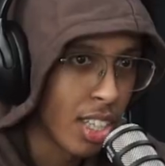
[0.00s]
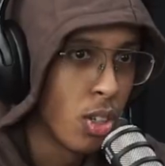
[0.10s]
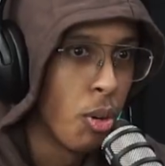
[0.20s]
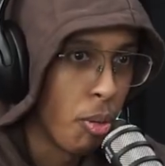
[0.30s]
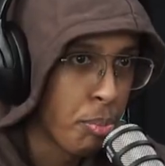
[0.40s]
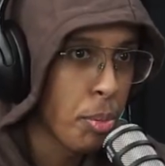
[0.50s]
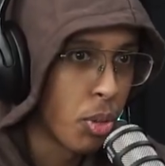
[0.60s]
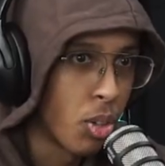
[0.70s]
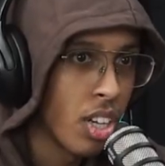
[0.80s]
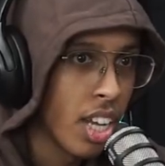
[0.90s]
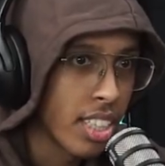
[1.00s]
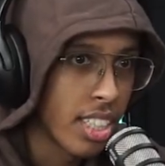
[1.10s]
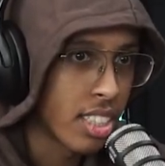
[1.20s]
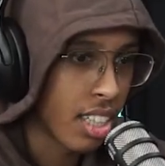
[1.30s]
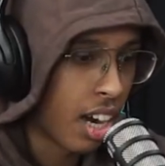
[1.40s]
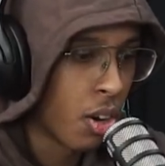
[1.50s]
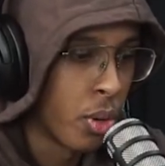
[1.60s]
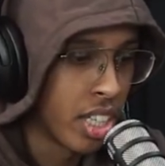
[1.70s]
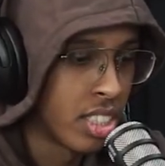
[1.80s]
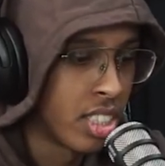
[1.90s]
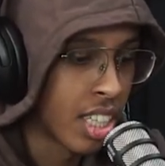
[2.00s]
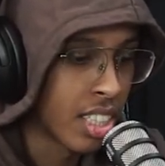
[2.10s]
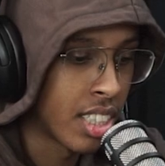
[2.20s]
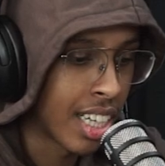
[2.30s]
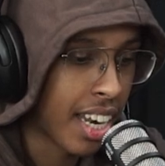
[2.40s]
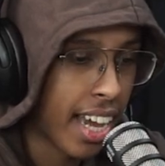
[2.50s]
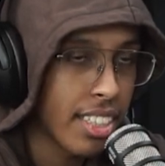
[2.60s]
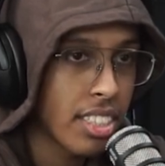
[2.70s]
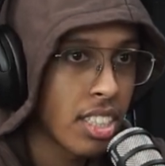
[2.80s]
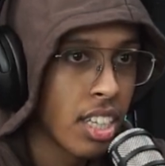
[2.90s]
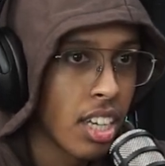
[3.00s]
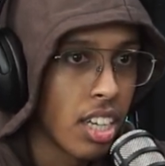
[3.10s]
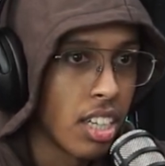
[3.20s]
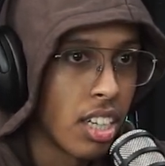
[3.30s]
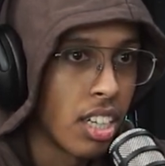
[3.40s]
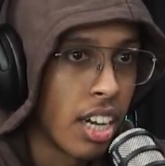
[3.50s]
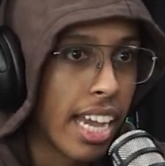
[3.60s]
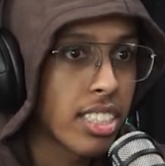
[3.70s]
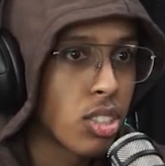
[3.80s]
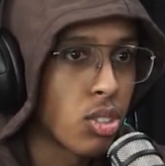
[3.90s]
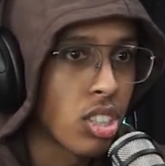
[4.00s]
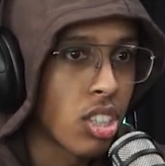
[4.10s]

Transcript: I know people that were declined access to the